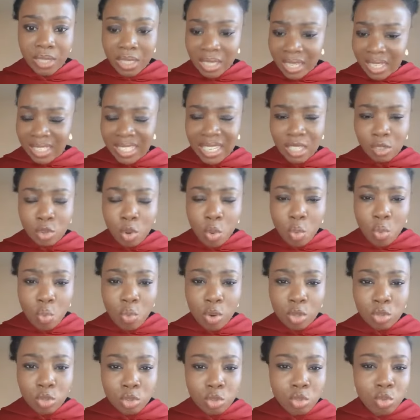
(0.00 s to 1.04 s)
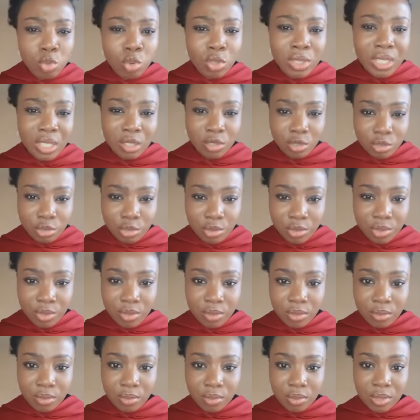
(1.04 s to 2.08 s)
they don't want to know the truth.
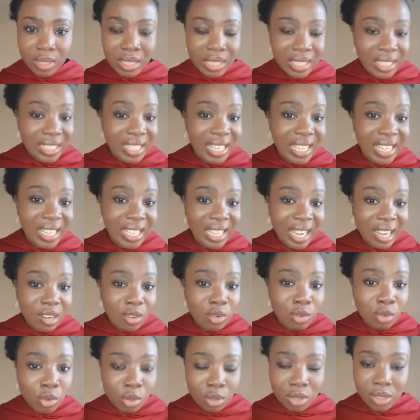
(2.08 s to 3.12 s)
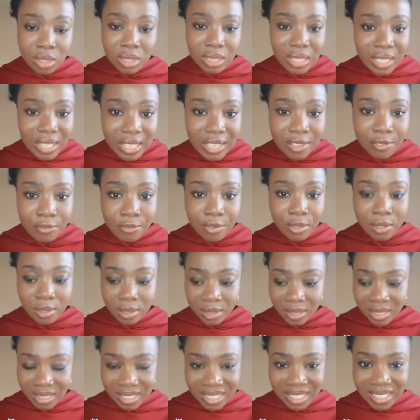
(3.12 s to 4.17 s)
They cannot even
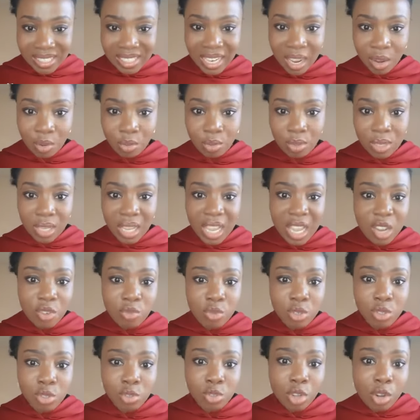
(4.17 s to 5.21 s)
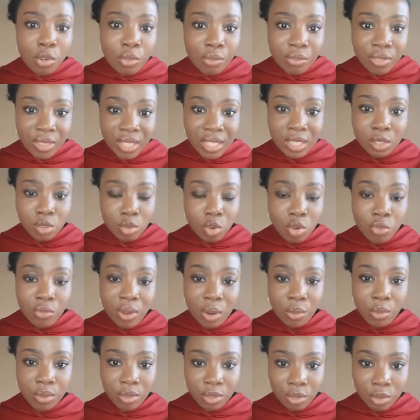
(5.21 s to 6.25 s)
sit down and resolve things over
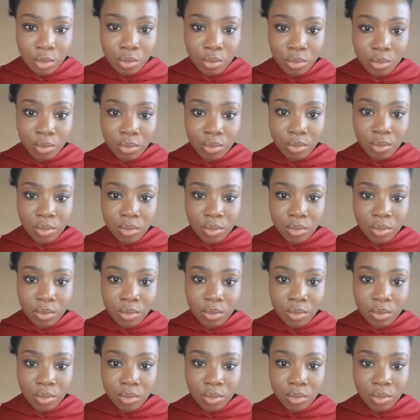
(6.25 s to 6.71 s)
with you.